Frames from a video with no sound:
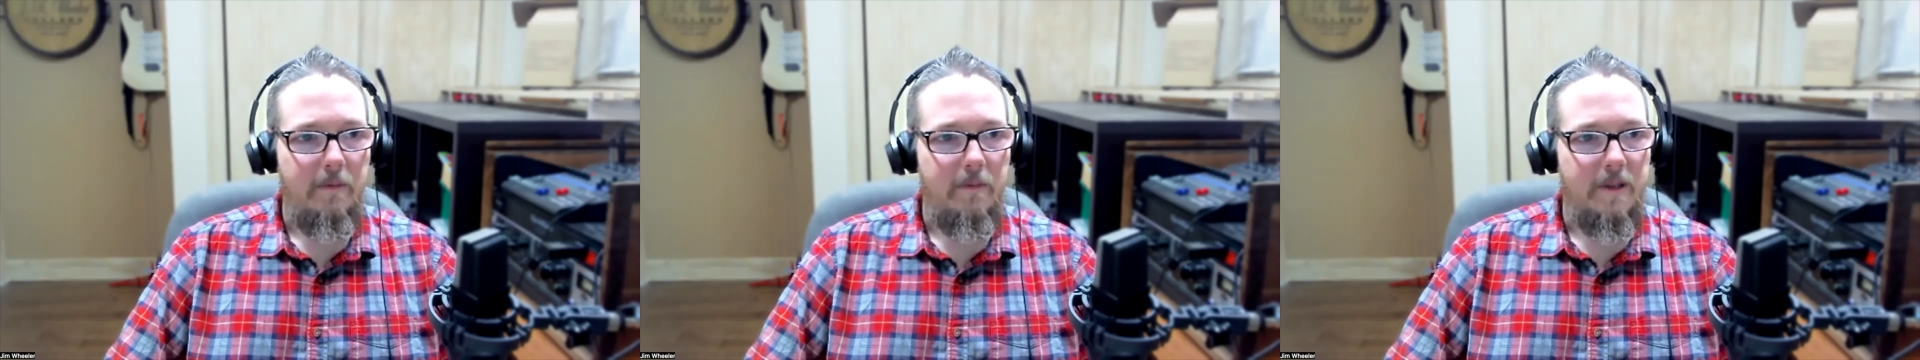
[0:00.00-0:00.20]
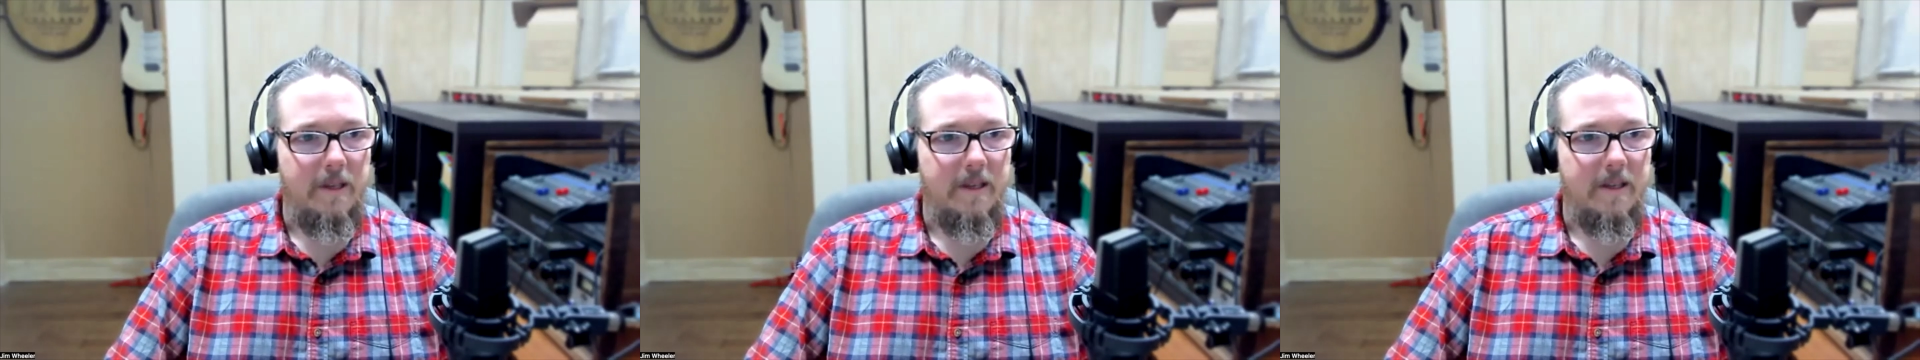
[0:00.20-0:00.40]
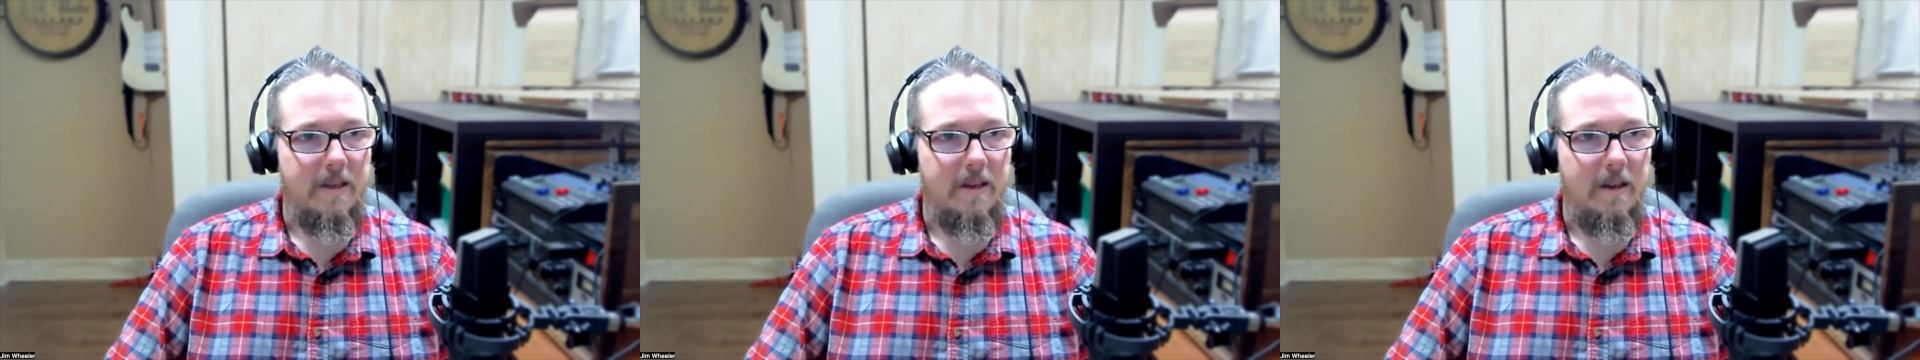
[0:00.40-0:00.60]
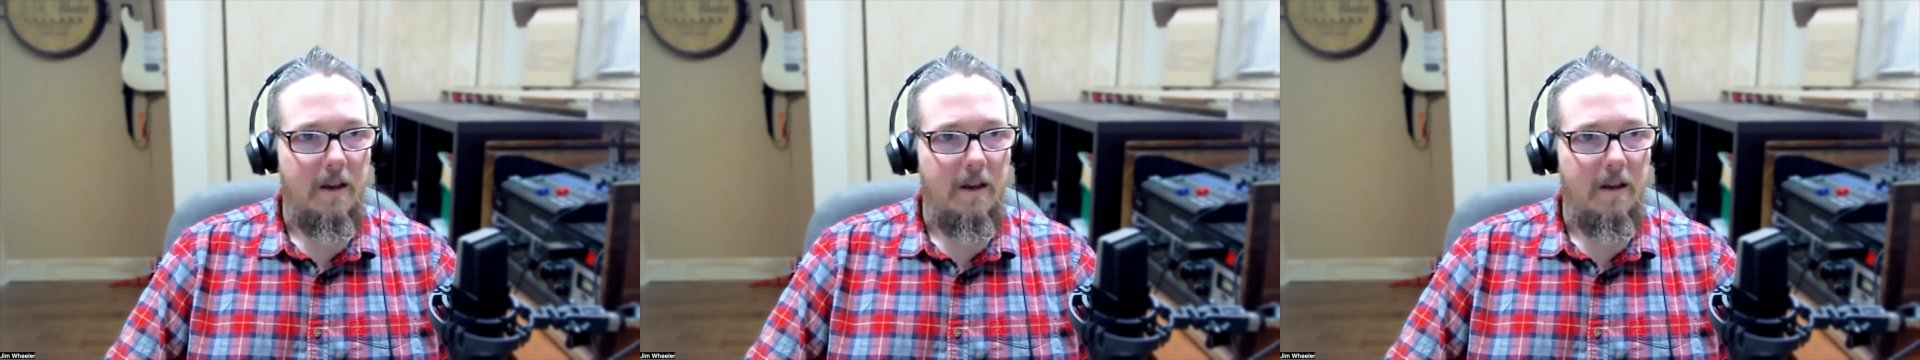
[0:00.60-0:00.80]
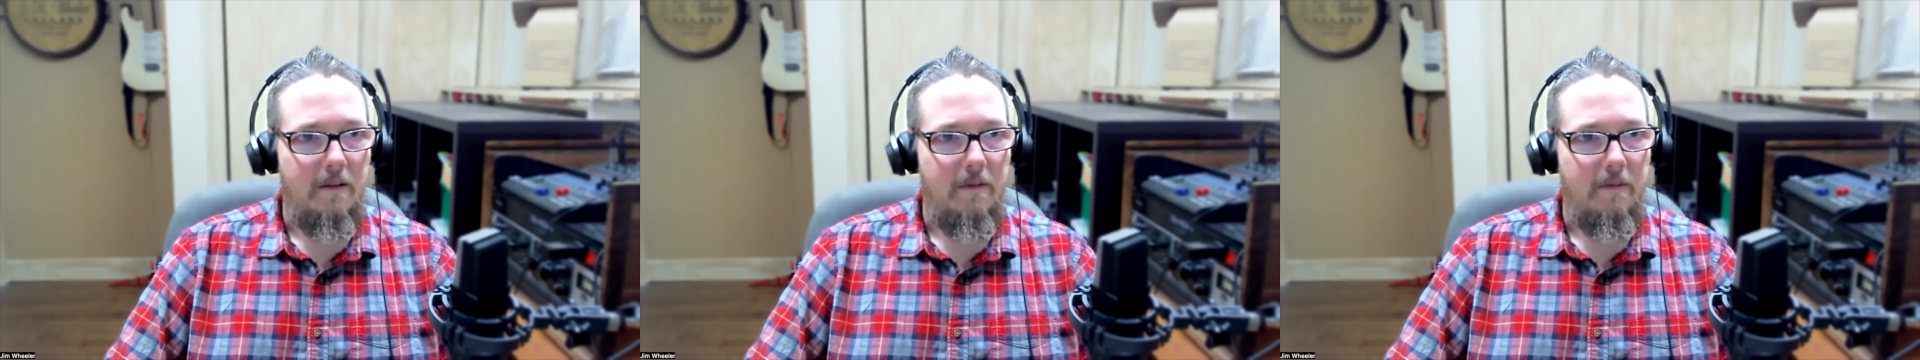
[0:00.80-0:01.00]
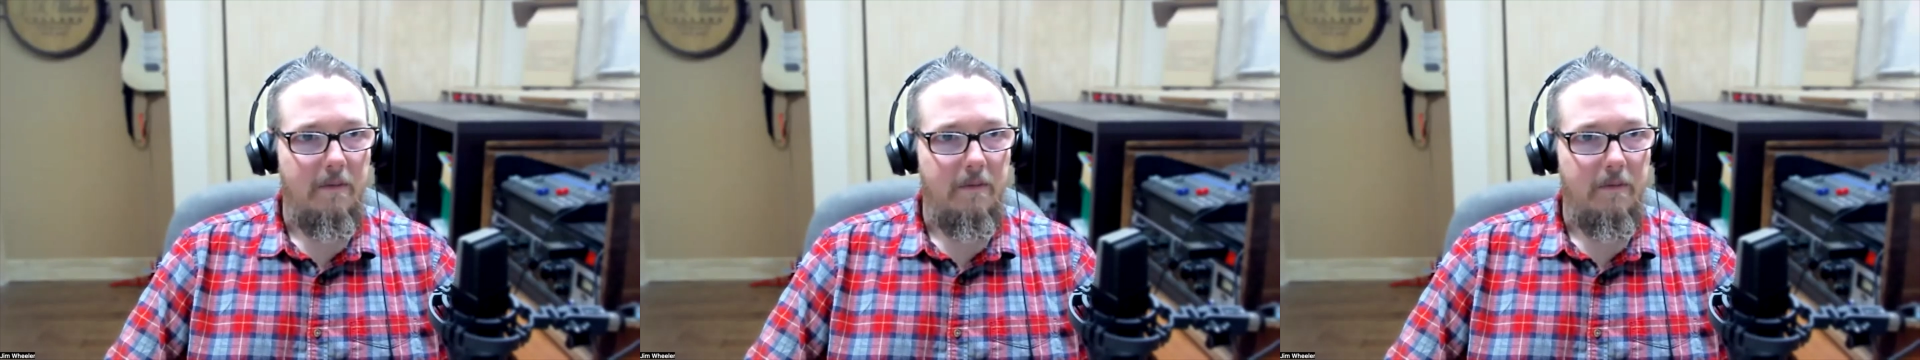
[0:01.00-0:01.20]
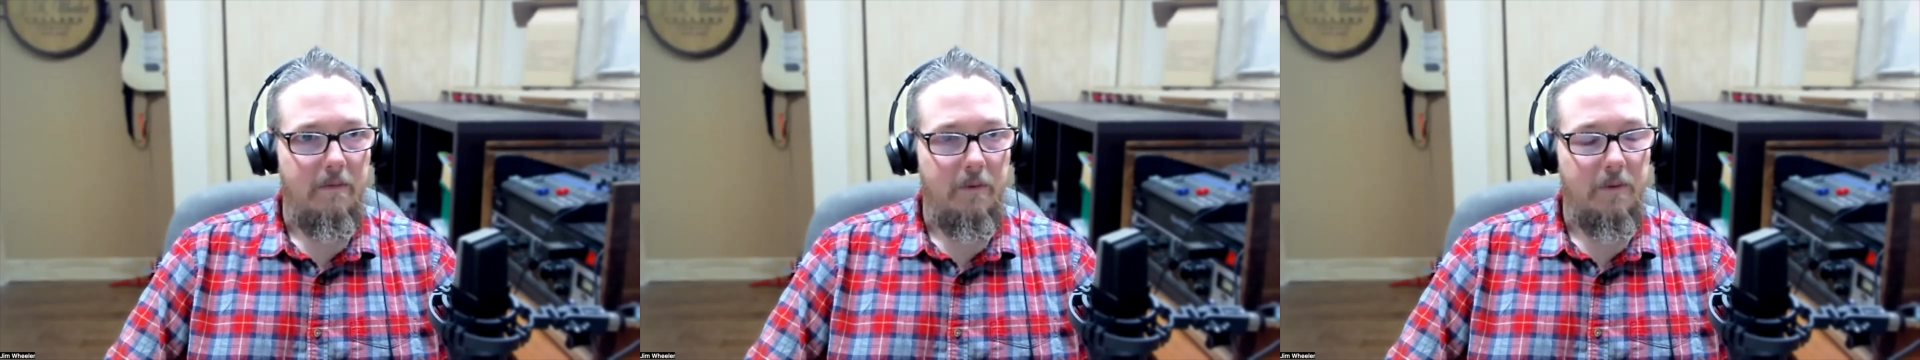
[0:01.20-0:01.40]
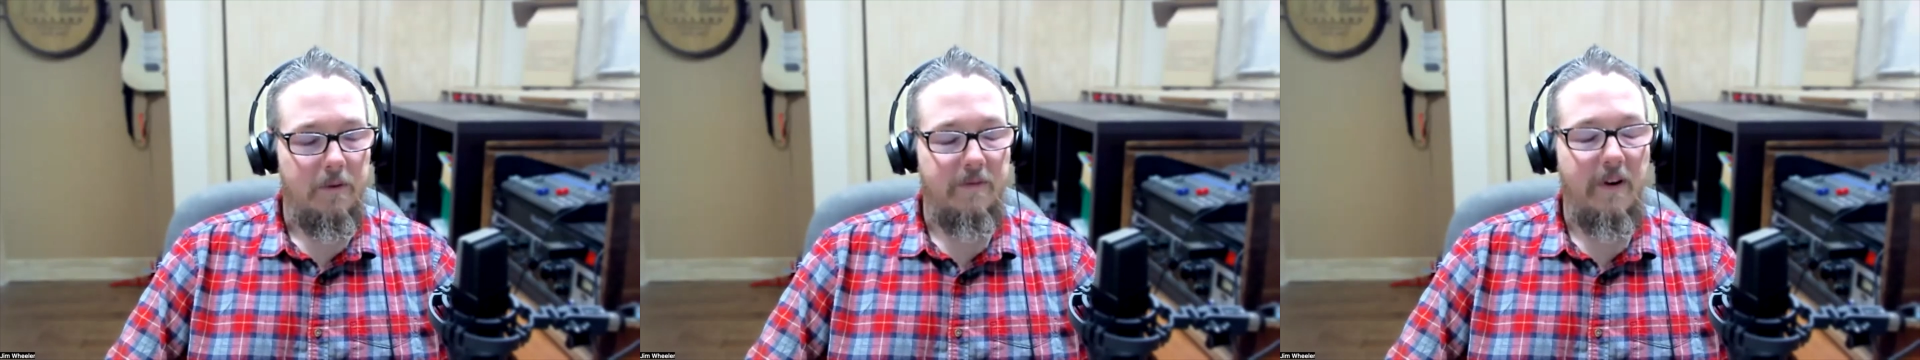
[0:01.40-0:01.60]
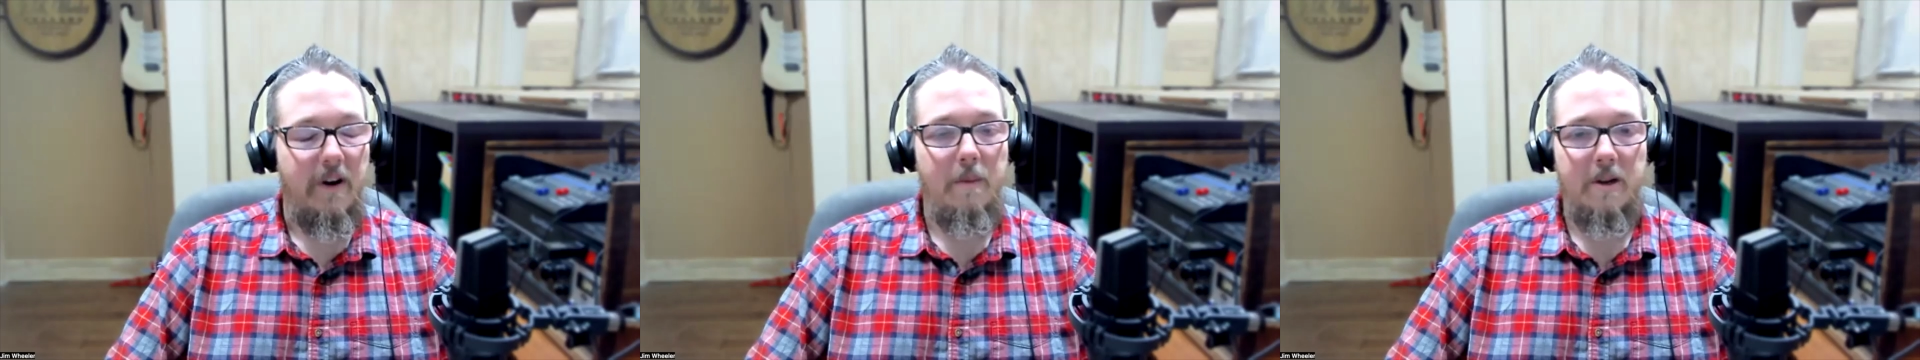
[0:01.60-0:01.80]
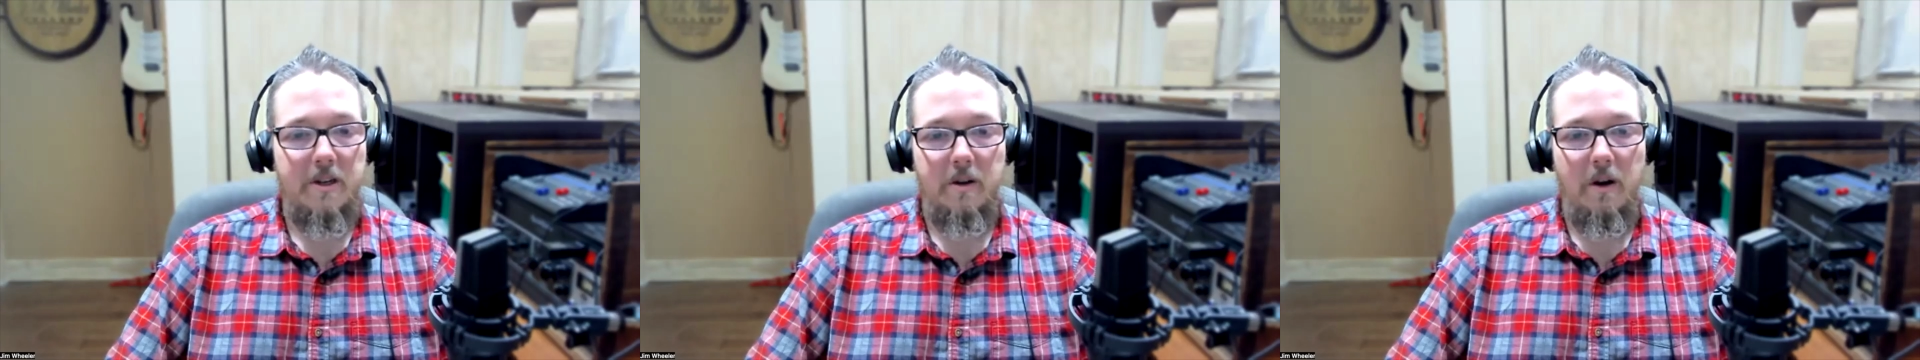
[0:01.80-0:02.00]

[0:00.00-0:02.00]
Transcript: it was very much